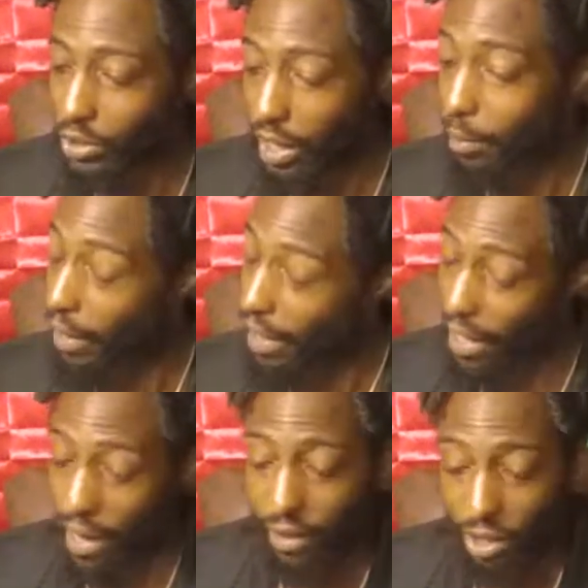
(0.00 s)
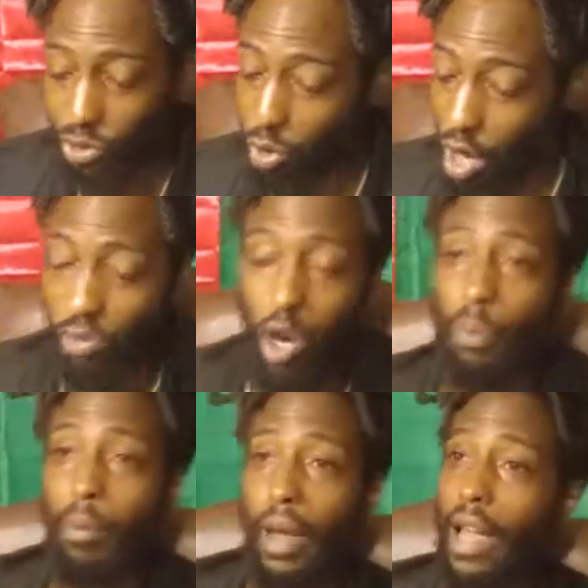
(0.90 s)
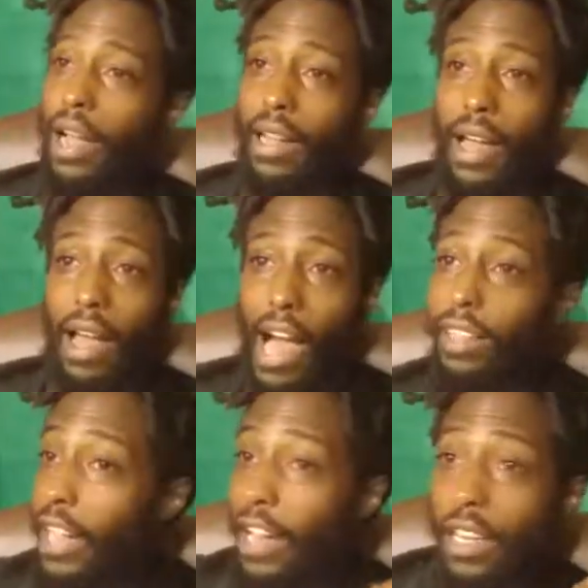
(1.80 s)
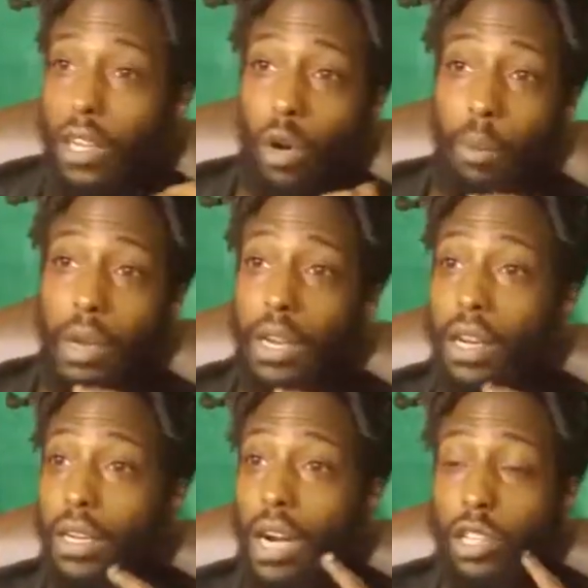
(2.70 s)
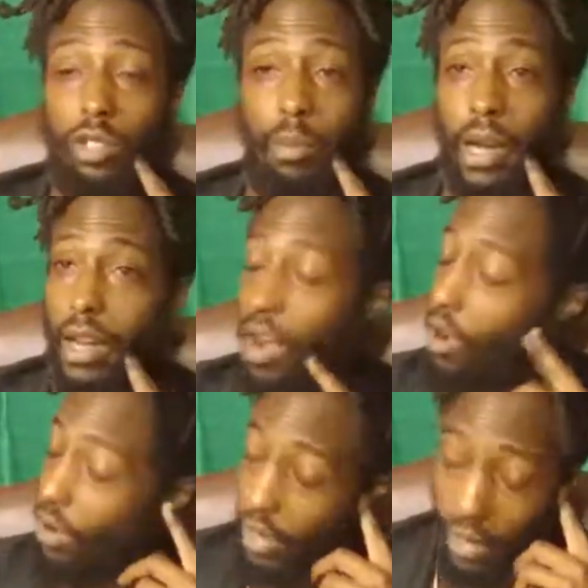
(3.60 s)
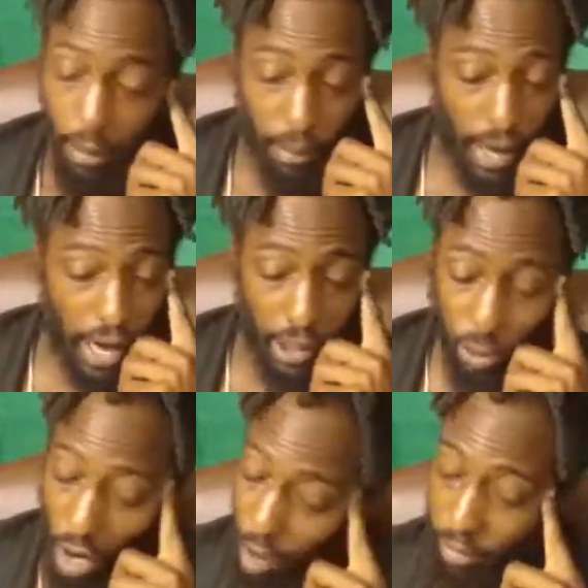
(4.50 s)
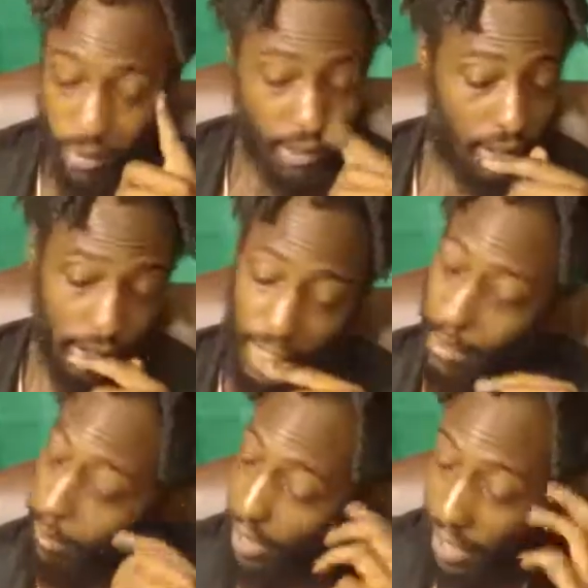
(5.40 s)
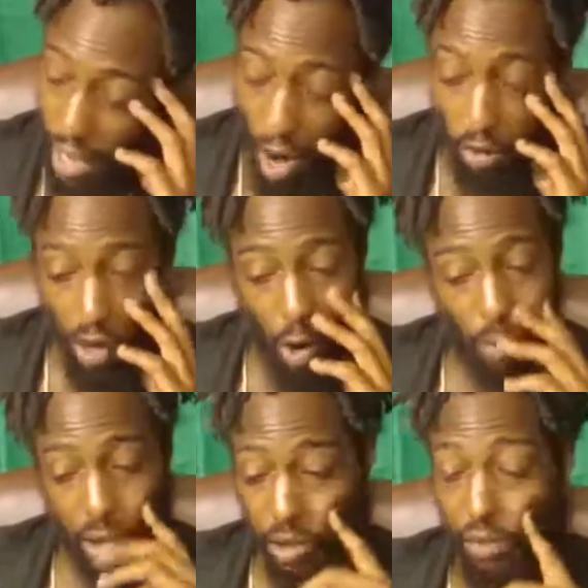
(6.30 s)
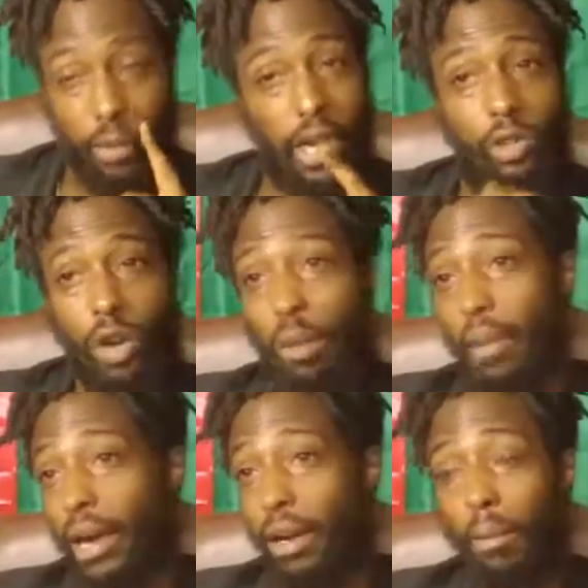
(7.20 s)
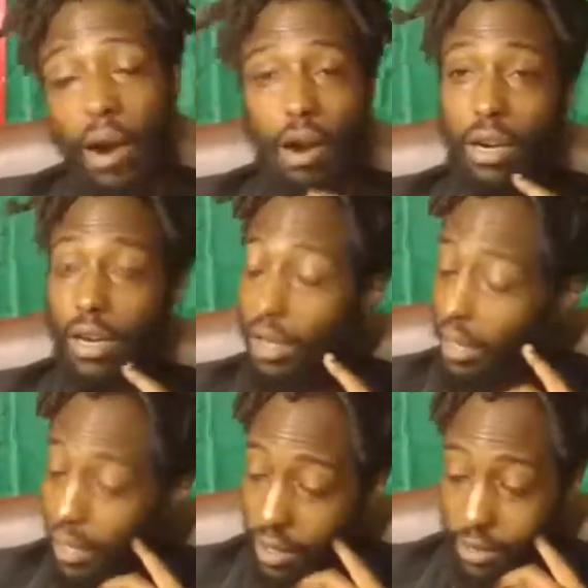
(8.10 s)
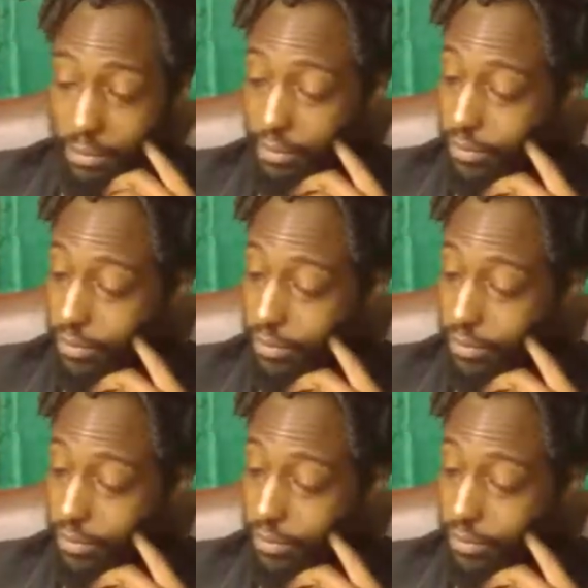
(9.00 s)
say, man, look, Trump tripping, man. I think I need to go to me another country, man. Oh, man, Trump, man, I don't know, bro. Man, Trump making America,